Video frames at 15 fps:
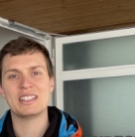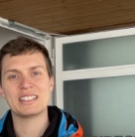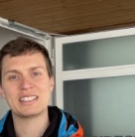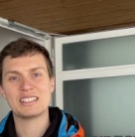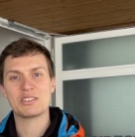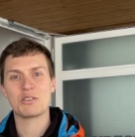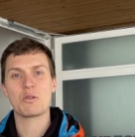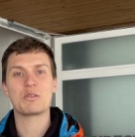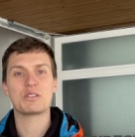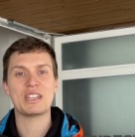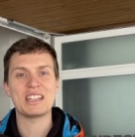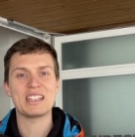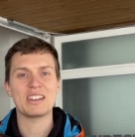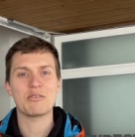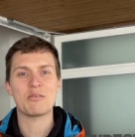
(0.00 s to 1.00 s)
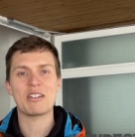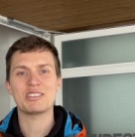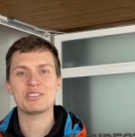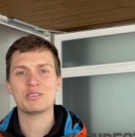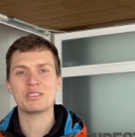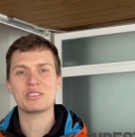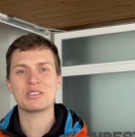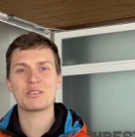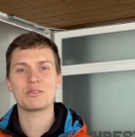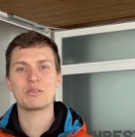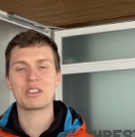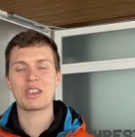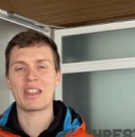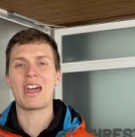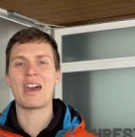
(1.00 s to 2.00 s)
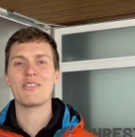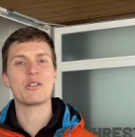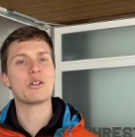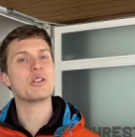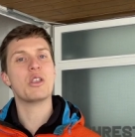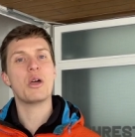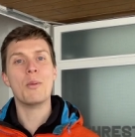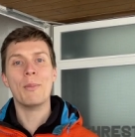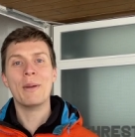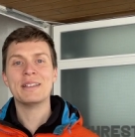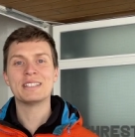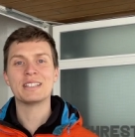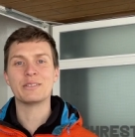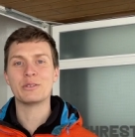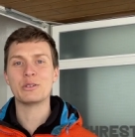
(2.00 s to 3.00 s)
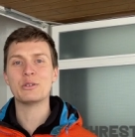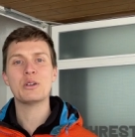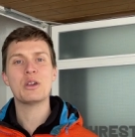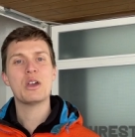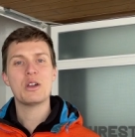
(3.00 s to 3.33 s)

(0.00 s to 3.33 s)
this is a rotating restaurant we can have an amazing view